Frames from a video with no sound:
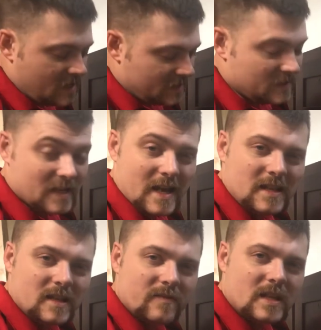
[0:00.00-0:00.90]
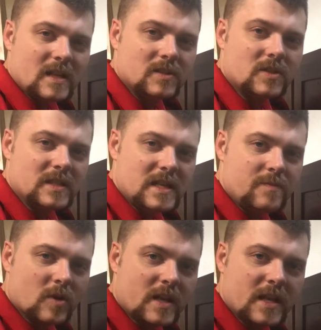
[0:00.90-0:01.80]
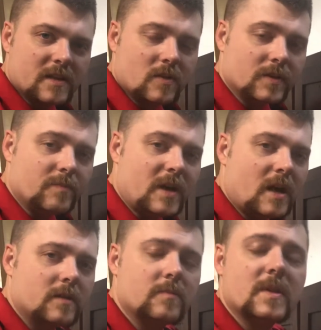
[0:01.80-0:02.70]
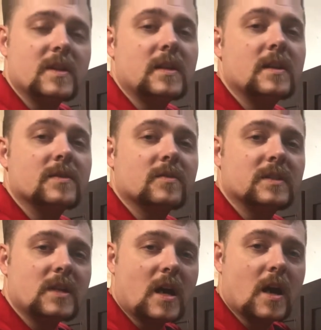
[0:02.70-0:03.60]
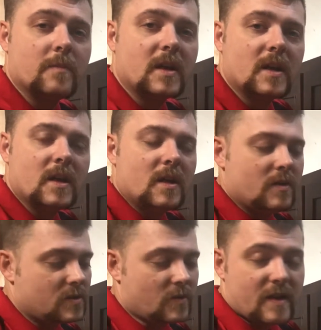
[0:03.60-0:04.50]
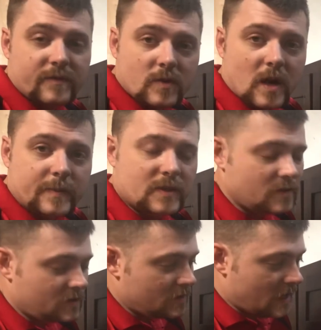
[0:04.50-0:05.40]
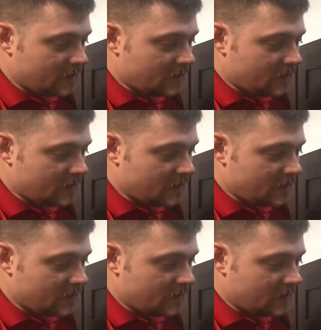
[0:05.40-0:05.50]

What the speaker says: It's an 1/8 of an inch deeper in on the bottom than it is on the top. So we have a few options.